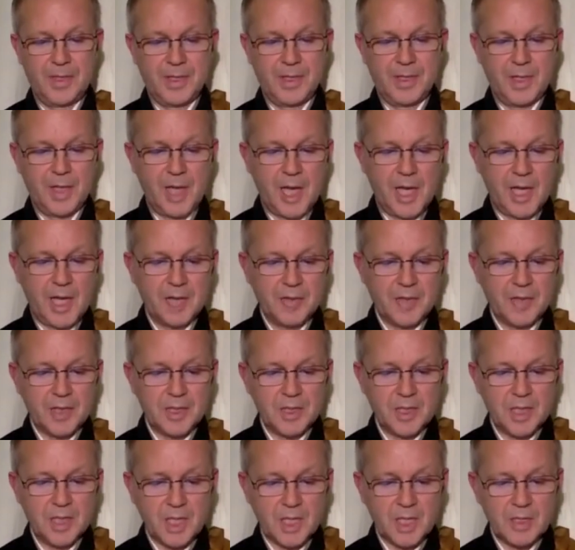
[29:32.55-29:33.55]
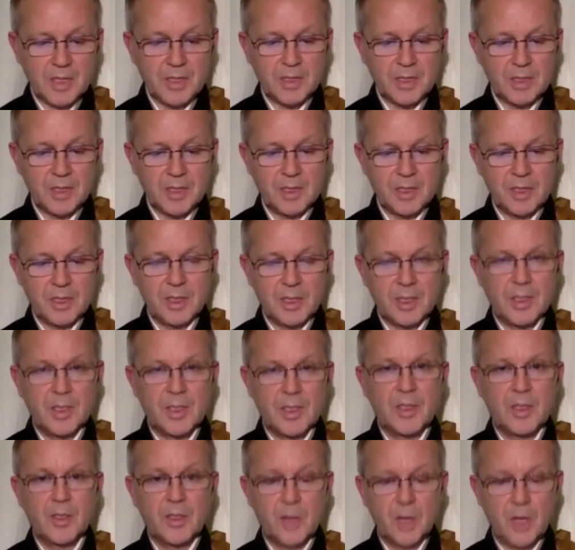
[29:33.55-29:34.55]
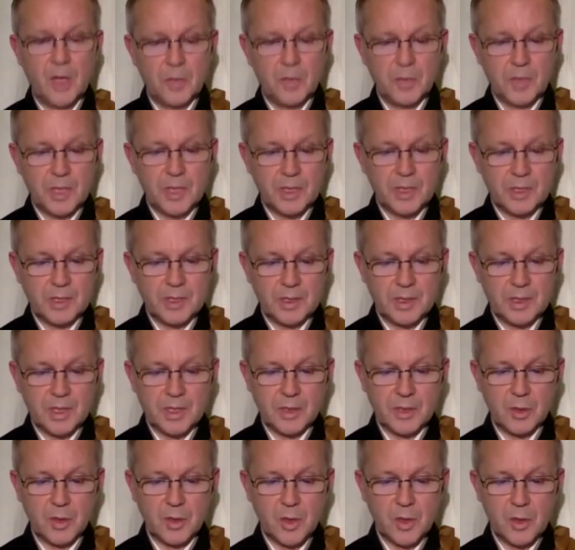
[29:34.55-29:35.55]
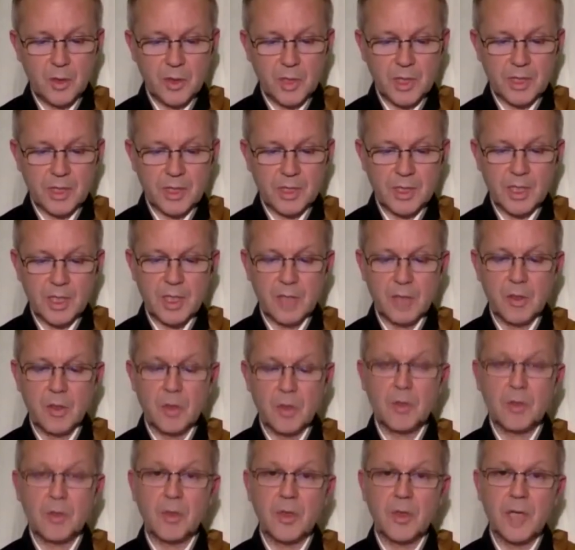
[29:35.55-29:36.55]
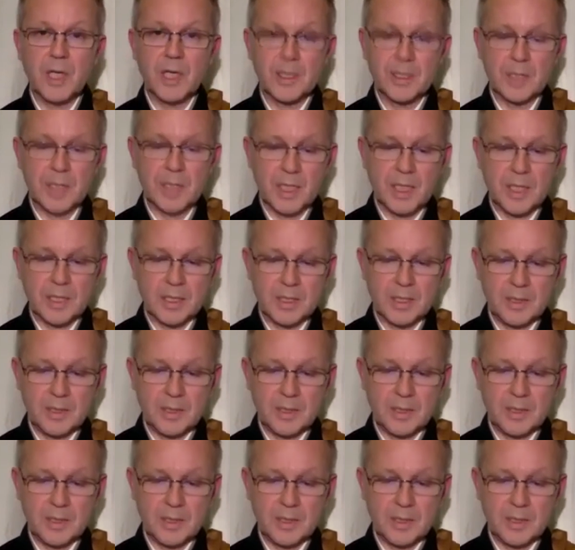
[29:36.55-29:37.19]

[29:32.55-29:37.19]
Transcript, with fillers: Life and death, coming and going, are also like that.